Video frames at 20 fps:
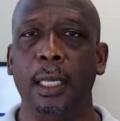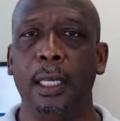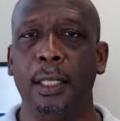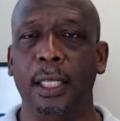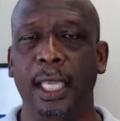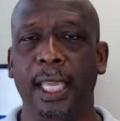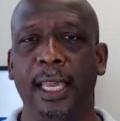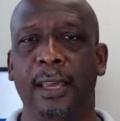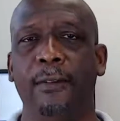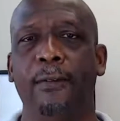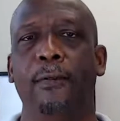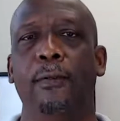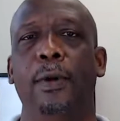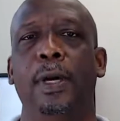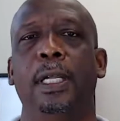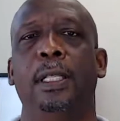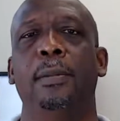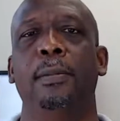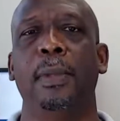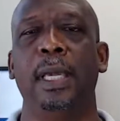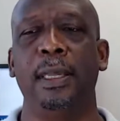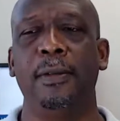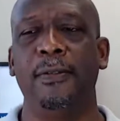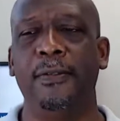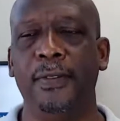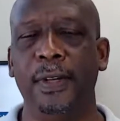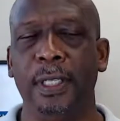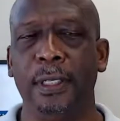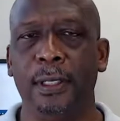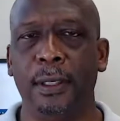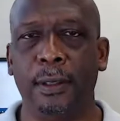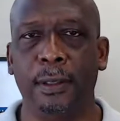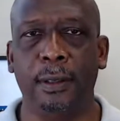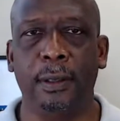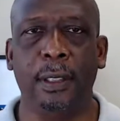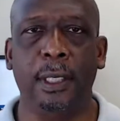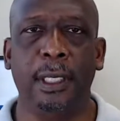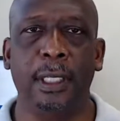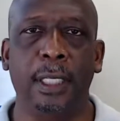They have one main vendor